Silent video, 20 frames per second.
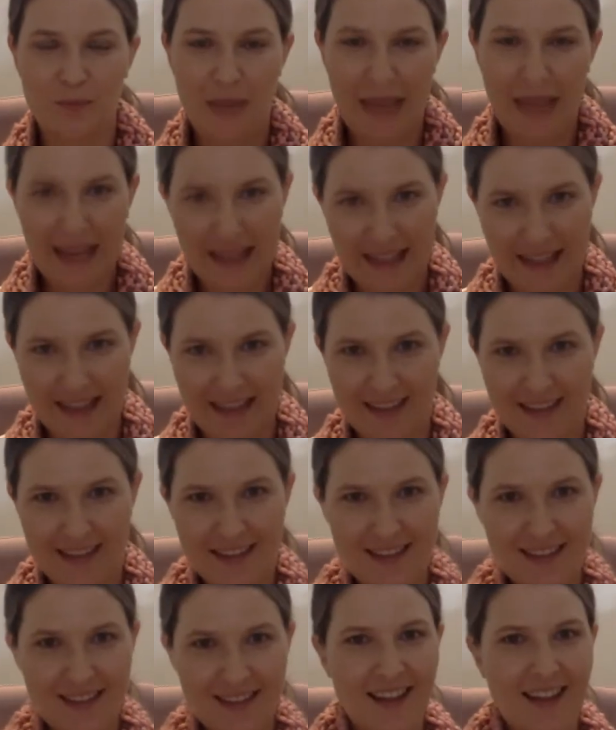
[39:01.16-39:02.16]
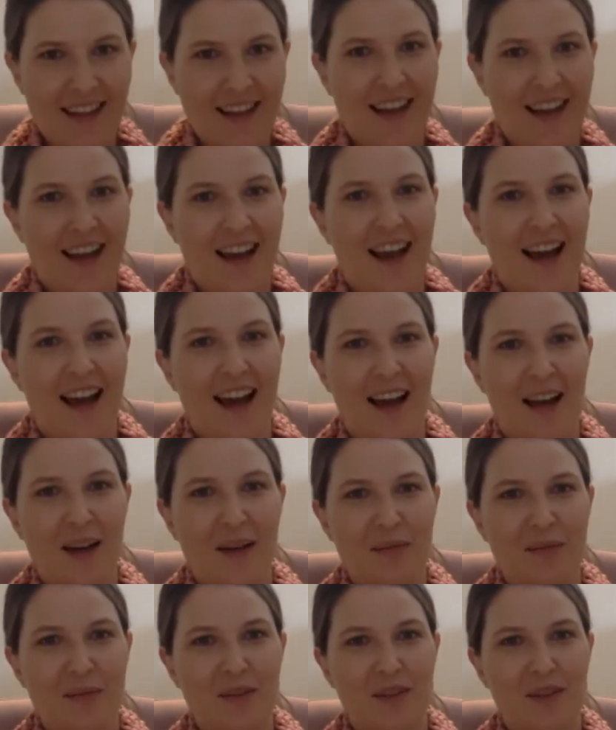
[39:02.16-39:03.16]
pans
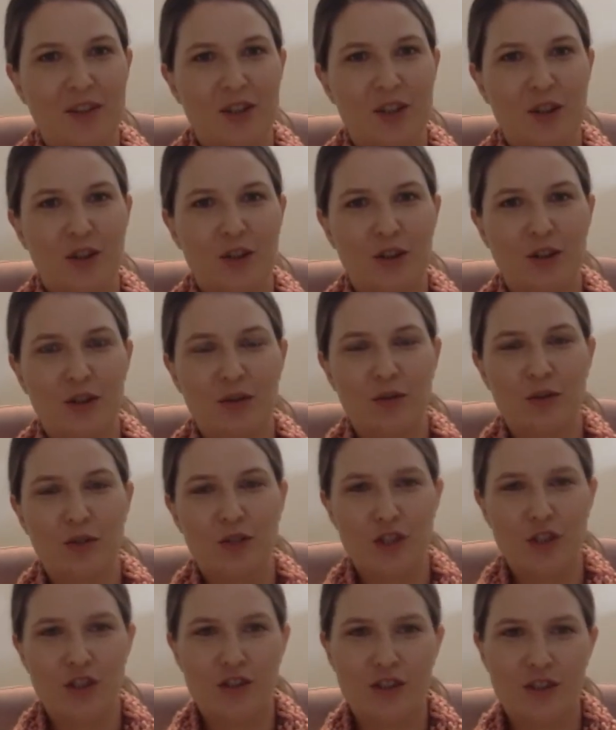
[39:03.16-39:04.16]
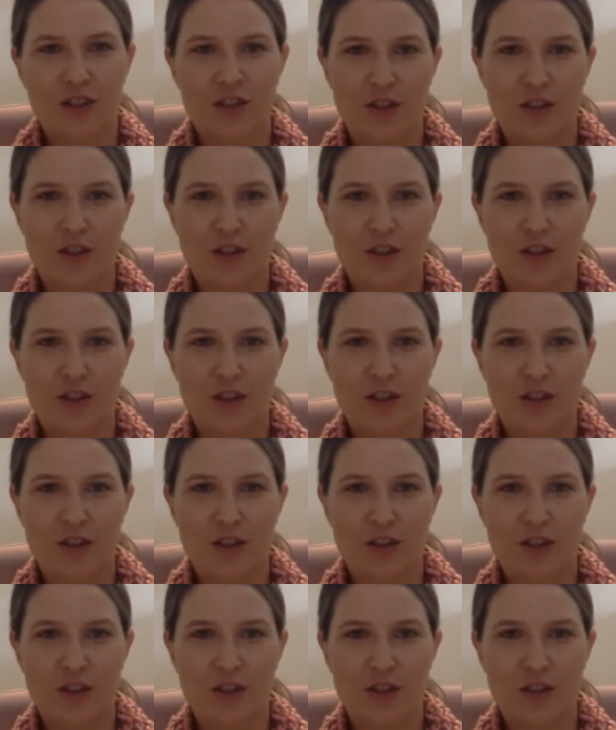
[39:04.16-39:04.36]
um, to reduce the